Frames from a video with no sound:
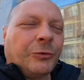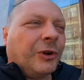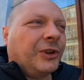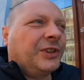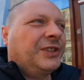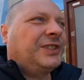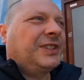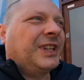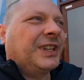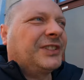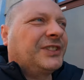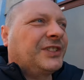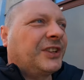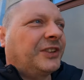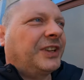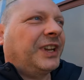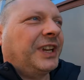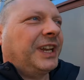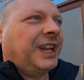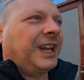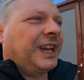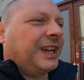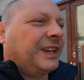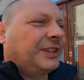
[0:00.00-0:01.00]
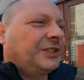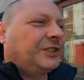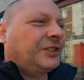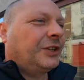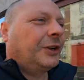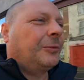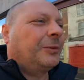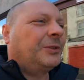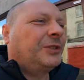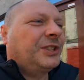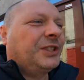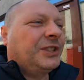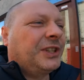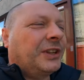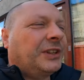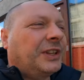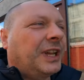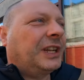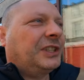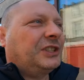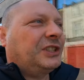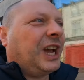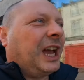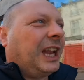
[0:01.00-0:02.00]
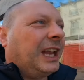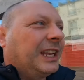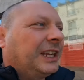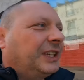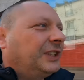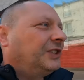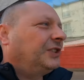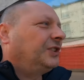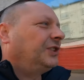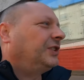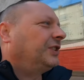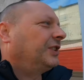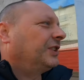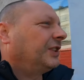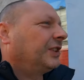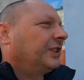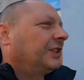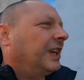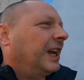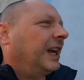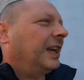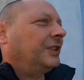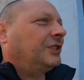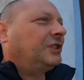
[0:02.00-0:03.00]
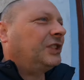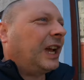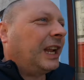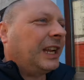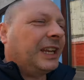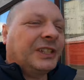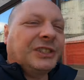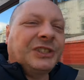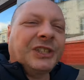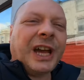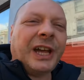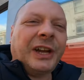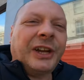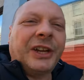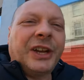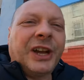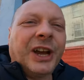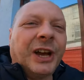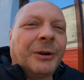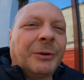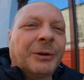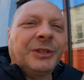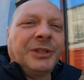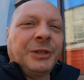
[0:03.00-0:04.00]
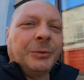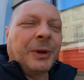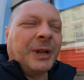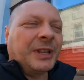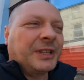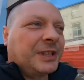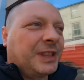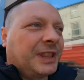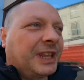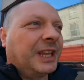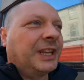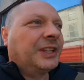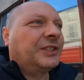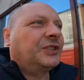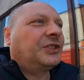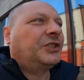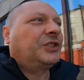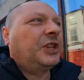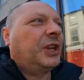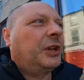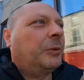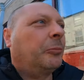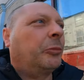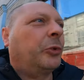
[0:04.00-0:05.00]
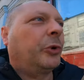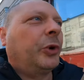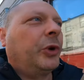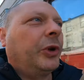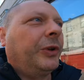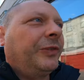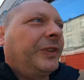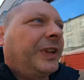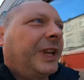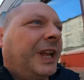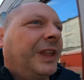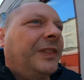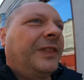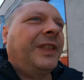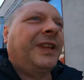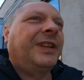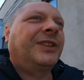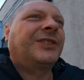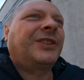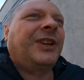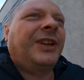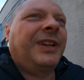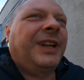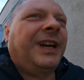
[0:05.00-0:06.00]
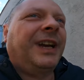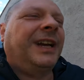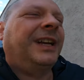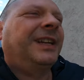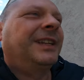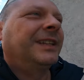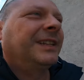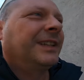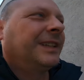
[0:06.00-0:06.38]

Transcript: Royce did something here. Do you know when she done that challenge? That challenge Annika, when she went to things and she improved it and things like that.